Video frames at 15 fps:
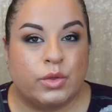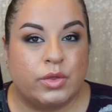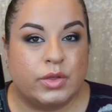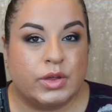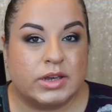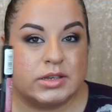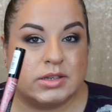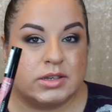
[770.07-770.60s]

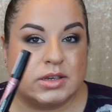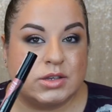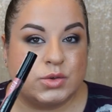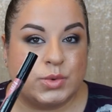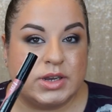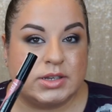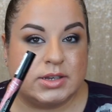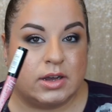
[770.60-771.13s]
this is
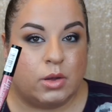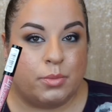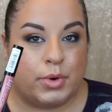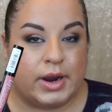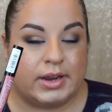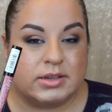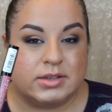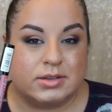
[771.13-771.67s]
retail
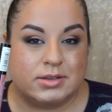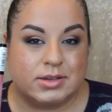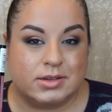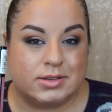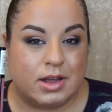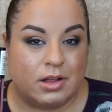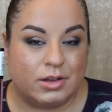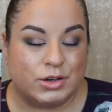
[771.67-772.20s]
price
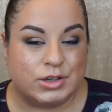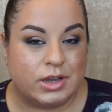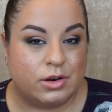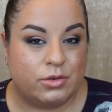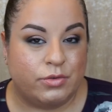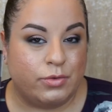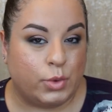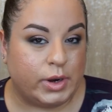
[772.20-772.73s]

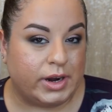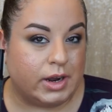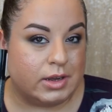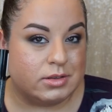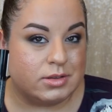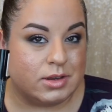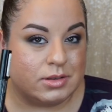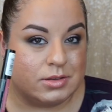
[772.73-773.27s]

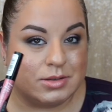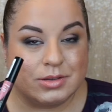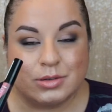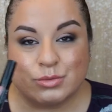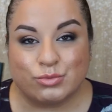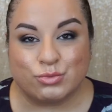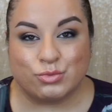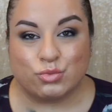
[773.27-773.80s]
$6.49.
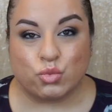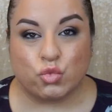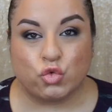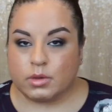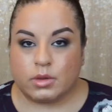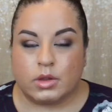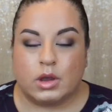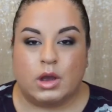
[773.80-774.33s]

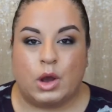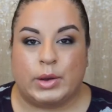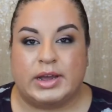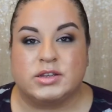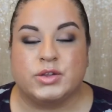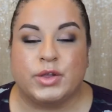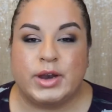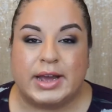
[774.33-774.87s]

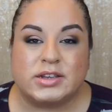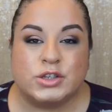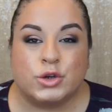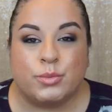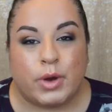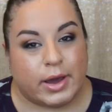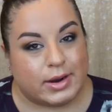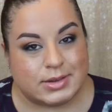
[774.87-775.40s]
Okay, so the next two
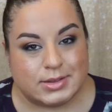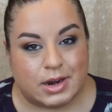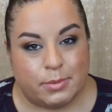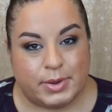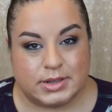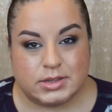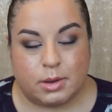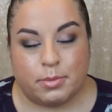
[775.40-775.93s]
products that I
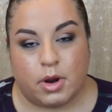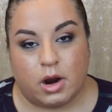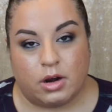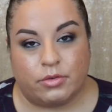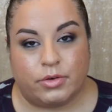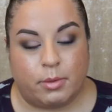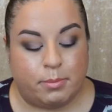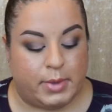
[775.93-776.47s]
picked up
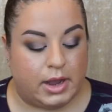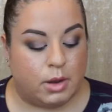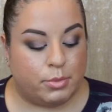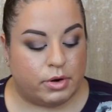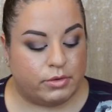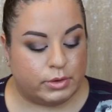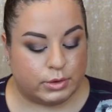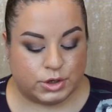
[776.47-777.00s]
are from Makeup
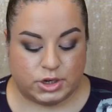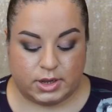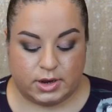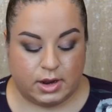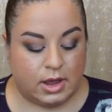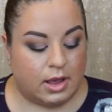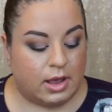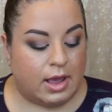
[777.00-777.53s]

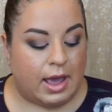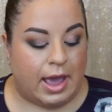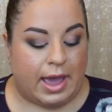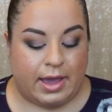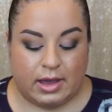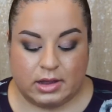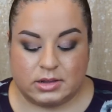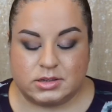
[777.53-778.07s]
Revolution,
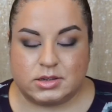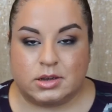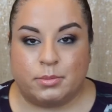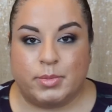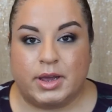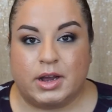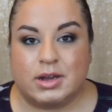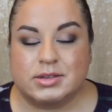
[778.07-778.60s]
and
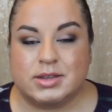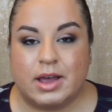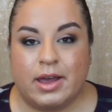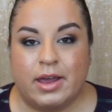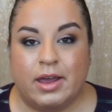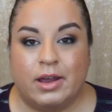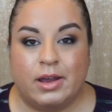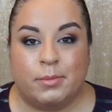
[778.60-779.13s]
because I
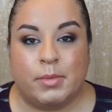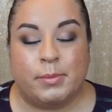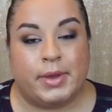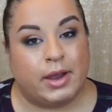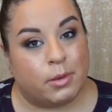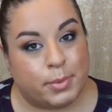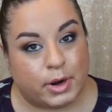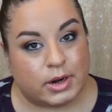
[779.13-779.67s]
am a
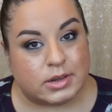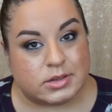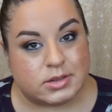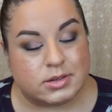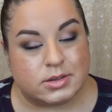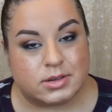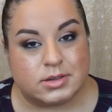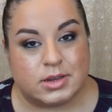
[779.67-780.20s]
makeup
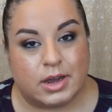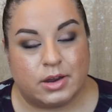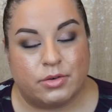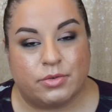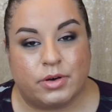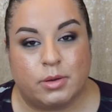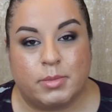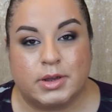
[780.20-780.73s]
artist, aside
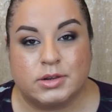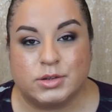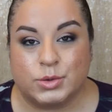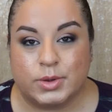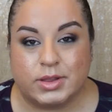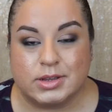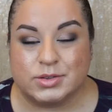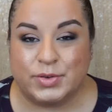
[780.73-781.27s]
from
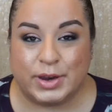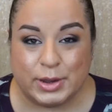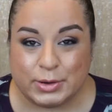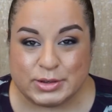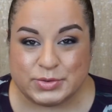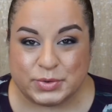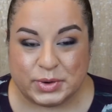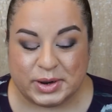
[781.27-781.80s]
doing these
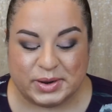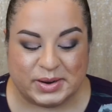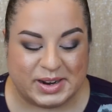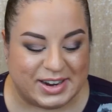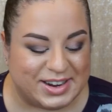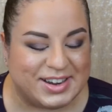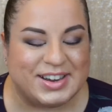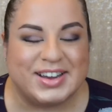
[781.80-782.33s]
videos for you,
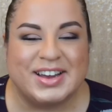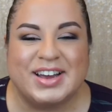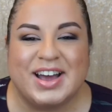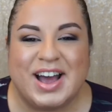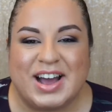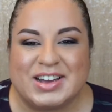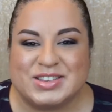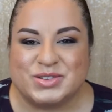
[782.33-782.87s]

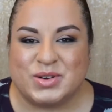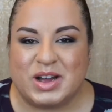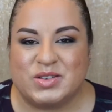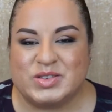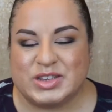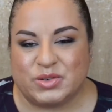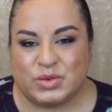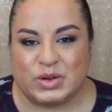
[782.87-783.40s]
I do have
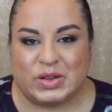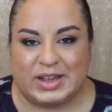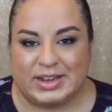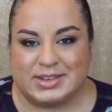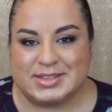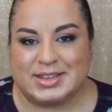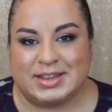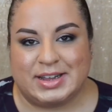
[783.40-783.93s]
several clients